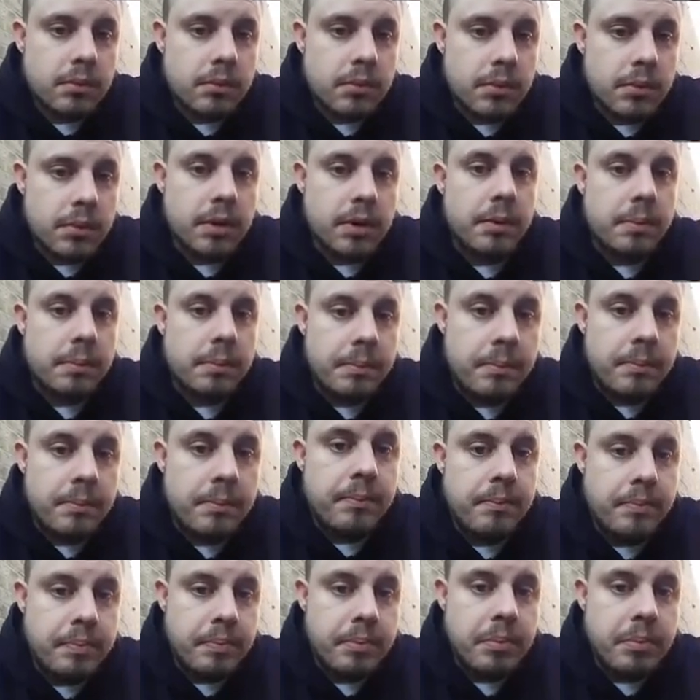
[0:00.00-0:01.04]
very hard,
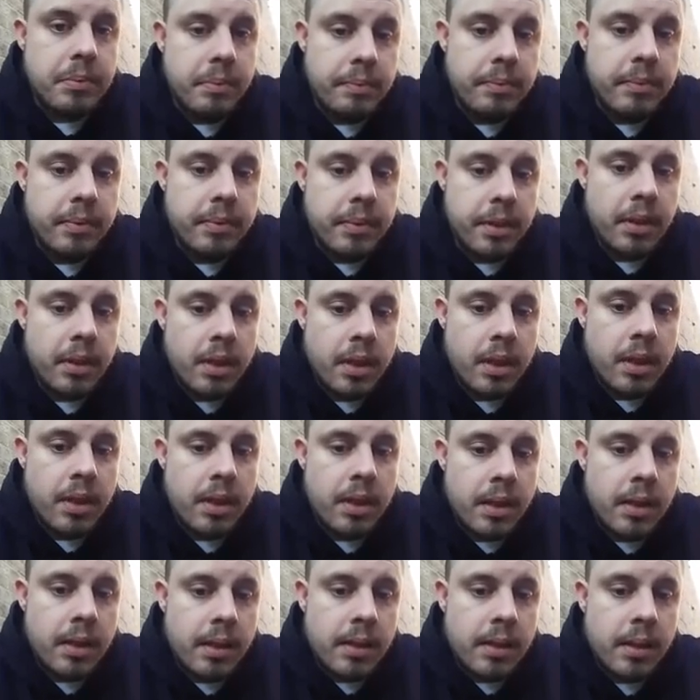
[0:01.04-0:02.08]
right, to understand that
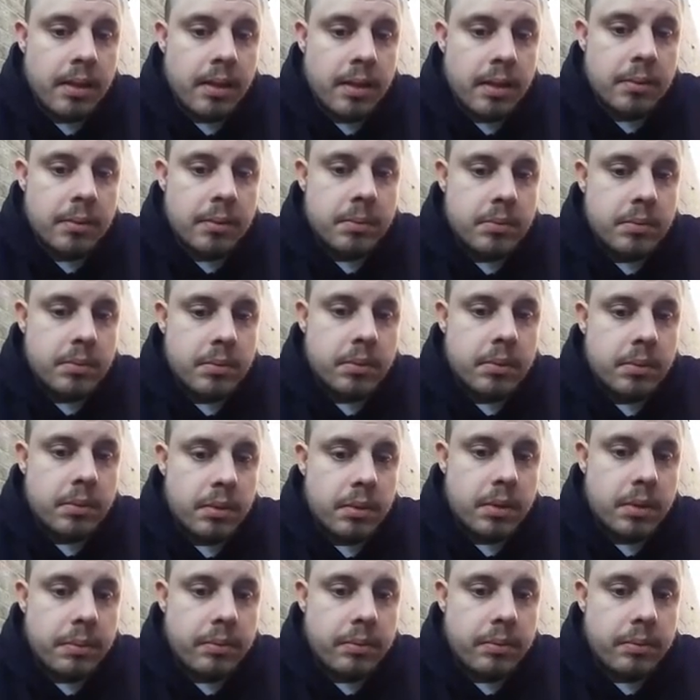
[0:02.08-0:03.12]
the Nazi plan is
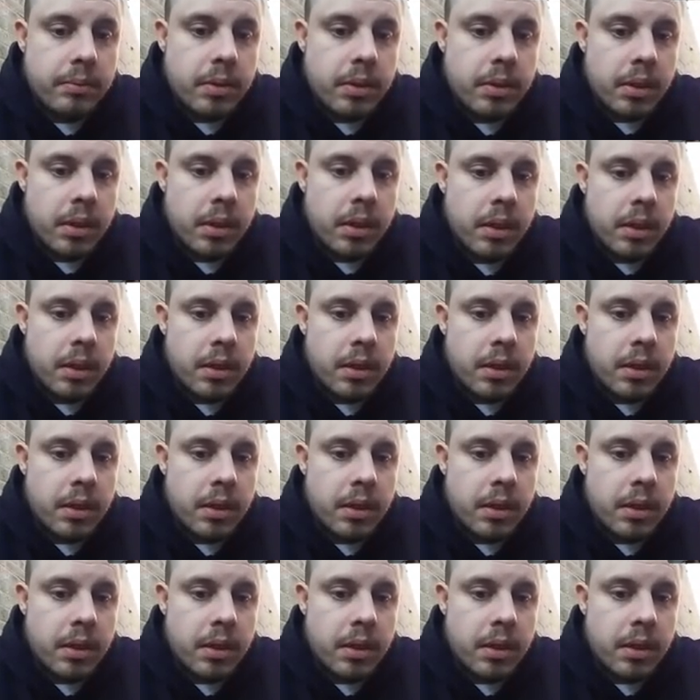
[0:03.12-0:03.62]
working exactly.